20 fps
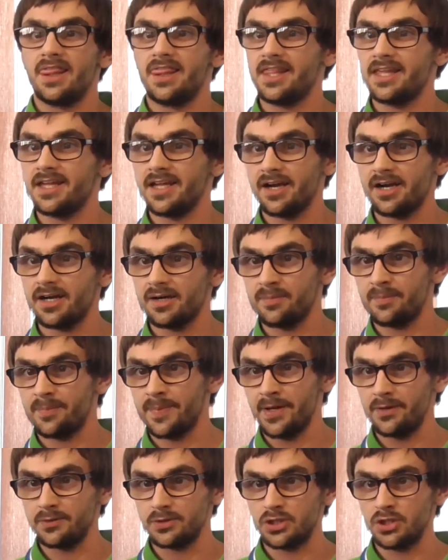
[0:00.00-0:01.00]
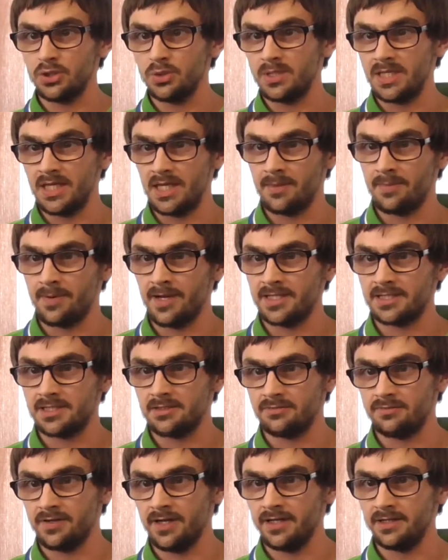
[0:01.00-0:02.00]
they're about 2
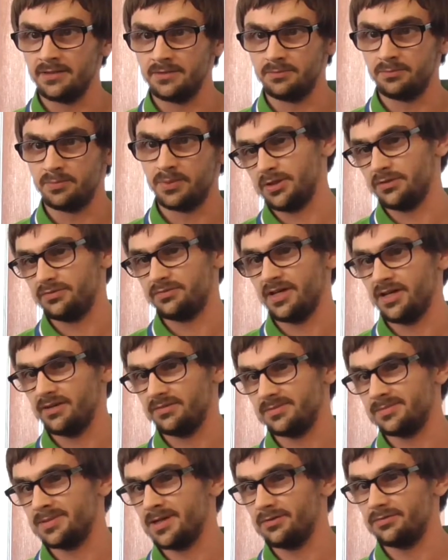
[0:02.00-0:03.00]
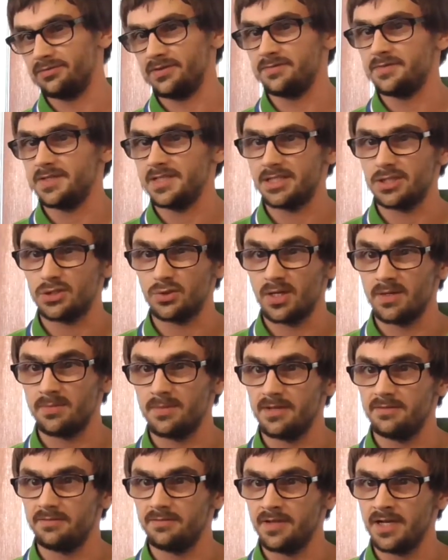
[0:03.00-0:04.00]
gigabytes of file per file for about 15 to 20
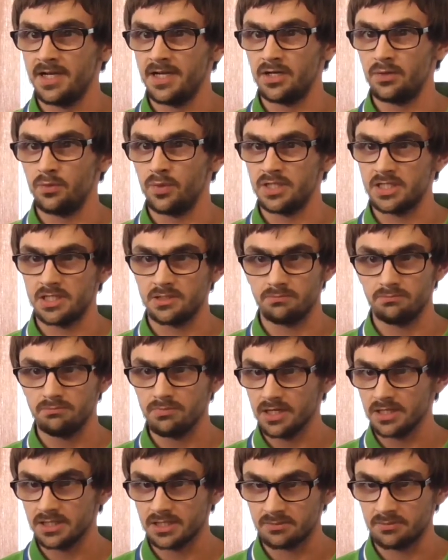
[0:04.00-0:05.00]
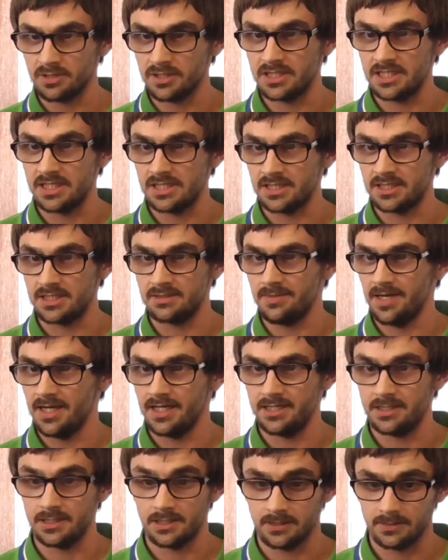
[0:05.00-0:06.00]
minute video, which is much easier to
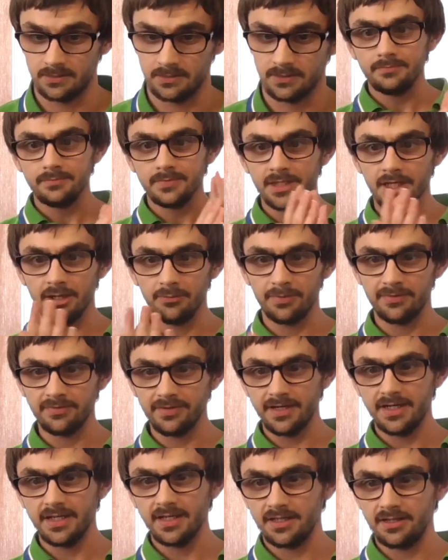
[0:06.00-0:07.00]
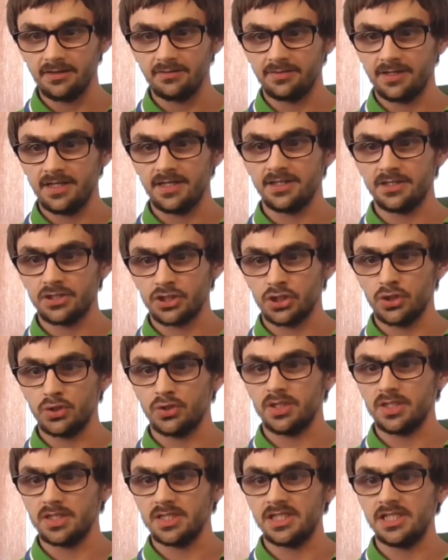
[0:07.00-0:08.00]
manage. Now, provided that you've either
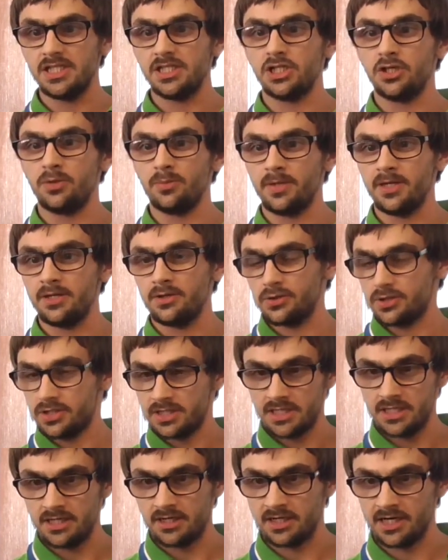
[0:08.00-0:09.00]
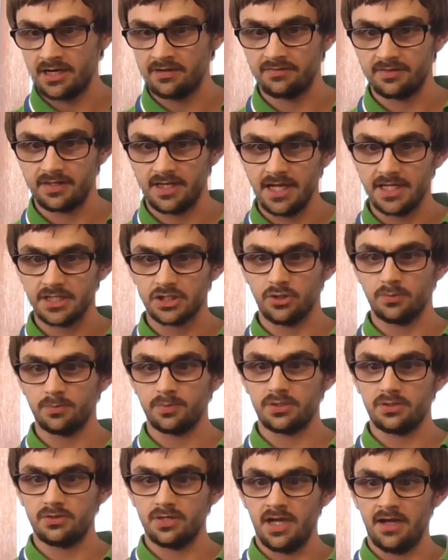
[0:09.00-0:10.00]
chosen CQP or CRF, the next
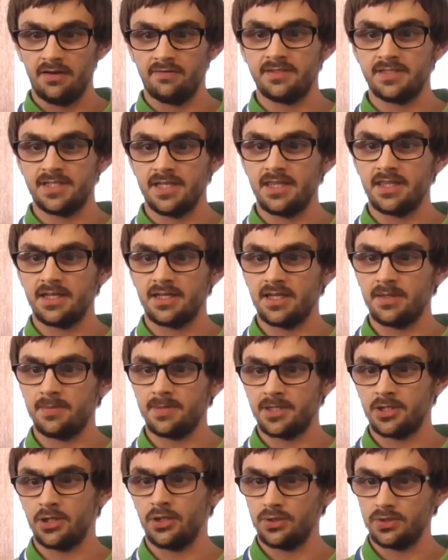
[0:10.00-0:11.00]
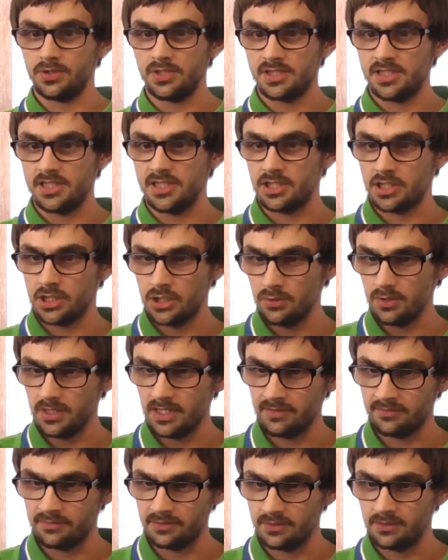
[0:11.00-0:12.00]
option you have is either going to be called CQ
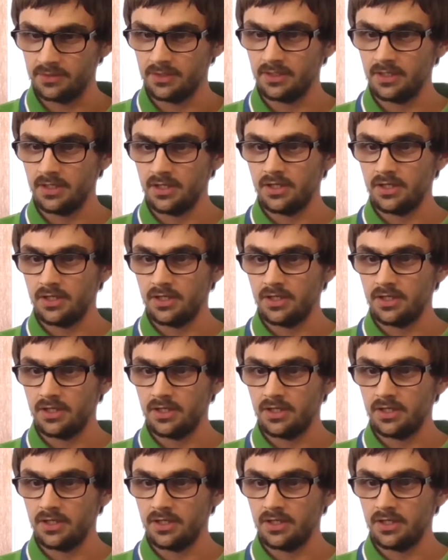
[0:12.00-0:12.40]
level